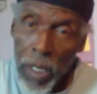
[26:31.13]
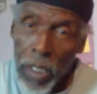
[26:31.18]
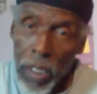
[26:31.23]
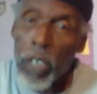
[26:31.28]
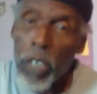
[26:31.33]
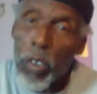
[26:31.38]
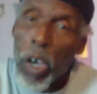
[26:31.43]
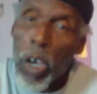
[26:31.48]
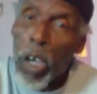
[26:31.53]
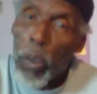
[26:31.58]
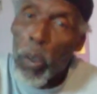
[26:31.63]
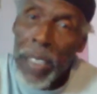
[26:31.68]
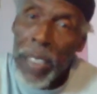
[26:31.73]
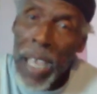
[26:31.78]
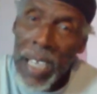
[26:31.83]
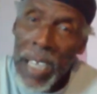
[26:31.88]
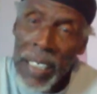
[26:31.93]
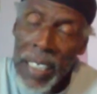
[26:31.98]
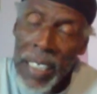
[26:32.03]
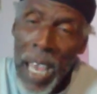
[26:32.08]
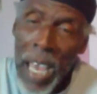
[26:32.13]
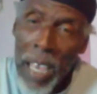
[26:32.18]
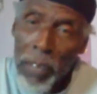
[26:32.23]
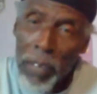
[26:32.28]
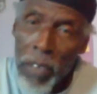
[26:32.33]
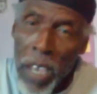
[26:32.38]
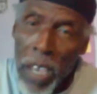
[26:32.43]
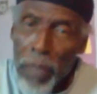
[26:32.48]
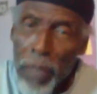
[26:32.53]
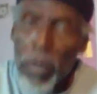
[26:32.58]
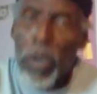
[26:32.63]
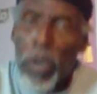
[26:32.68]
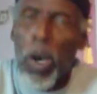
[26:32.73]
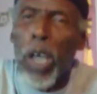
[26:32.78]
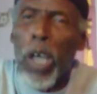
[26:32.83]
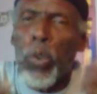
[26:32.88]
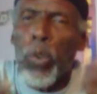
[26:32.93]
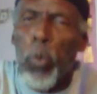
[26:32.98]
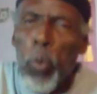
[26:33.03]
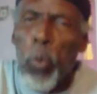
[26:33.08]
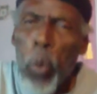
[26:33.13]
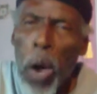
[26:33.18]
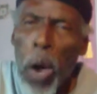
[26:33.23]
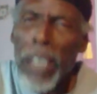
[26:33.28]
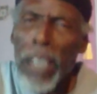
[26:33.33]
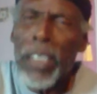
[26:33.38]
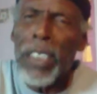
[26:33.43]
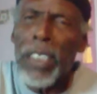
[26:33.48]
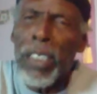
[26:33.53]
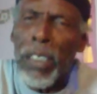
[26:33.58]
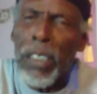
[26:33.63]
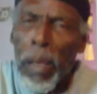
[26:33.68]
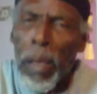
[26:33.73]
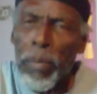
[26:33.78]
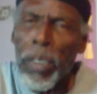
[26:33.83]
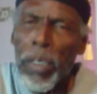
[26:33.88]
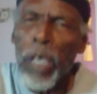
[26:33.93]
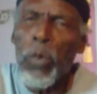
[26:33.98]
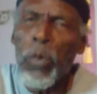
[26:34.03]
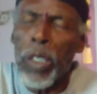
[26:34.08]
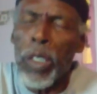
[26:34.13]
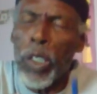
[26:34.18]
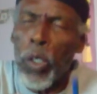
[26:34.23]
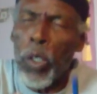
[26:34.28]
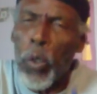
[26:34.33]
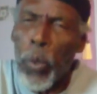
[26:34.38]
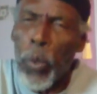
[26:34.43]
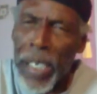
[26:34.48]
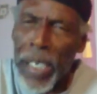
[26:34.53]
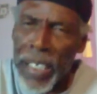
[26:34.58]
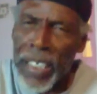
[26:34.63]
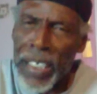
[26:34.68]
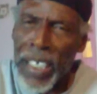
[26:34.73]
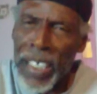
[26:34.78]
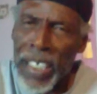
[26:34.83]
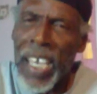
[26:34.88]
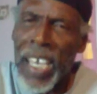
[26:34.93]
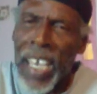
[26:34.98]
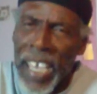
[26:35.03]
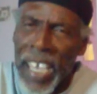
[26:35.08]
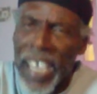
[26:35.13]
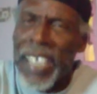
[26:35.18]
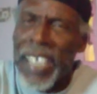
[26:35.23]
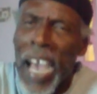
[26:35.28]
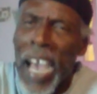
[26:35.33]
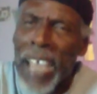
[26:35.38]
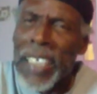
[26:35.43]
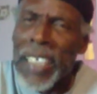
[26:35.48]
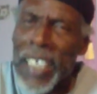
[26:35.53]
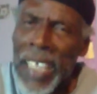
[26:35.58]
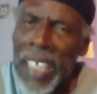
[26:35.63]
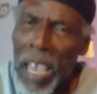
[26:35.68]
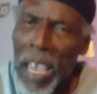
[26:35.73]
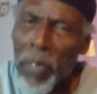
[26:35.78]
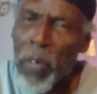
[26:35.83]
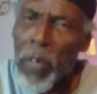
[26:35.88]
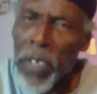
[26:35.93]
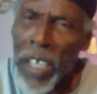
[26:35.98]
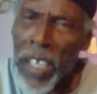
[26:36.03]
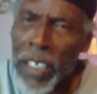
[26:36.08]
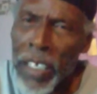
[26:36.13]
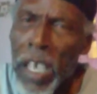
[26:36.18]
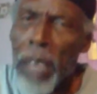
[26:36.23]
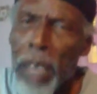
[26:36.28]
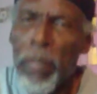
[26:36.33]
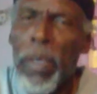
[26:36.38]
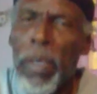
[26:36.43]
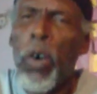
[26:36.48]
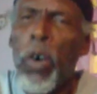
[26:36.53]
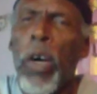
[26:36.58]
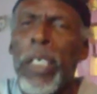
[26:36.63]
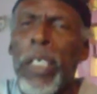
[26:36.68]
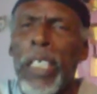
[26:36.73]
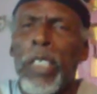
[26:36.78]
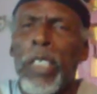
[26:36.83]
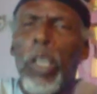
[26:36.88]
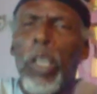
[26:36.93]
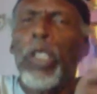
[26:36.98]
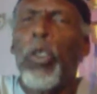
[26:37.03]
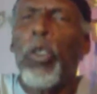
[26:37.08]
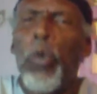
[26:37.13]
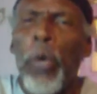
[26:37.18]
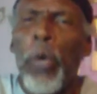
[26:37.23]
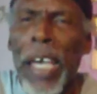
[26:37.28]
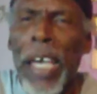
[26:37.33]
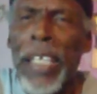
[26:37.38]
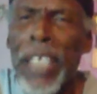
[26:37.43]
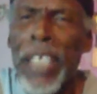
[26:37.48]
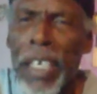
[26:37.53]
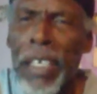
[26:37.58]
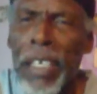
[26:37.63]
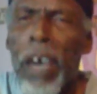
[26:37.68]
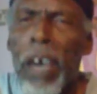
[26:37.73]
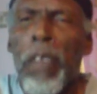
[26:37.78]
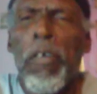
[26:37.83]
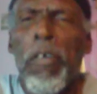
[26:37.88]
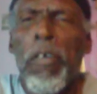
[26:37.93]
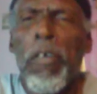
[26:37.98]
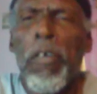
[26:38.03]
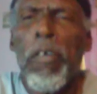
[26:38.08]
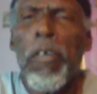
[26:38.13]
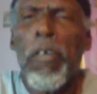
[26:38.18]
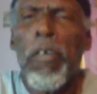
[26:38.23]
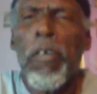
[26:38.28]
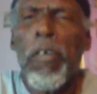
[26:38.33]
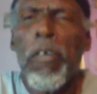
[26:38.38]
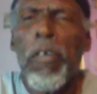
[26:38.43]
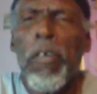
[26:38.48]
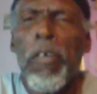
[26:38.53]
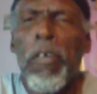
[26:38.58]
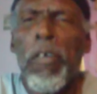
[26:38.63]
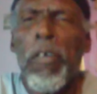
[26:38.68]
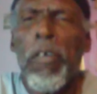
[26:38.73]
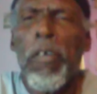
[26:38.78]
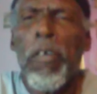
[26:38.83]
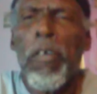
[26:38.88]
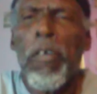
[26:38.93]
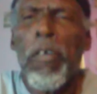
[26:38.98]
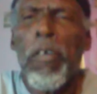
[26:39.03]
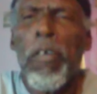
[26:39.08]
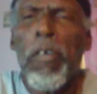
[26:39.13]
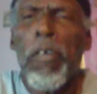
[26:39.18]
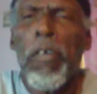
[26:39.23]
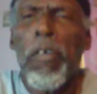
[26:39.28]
The concrete has life. Because once something was created, it has life in it. Because it was created from an energy.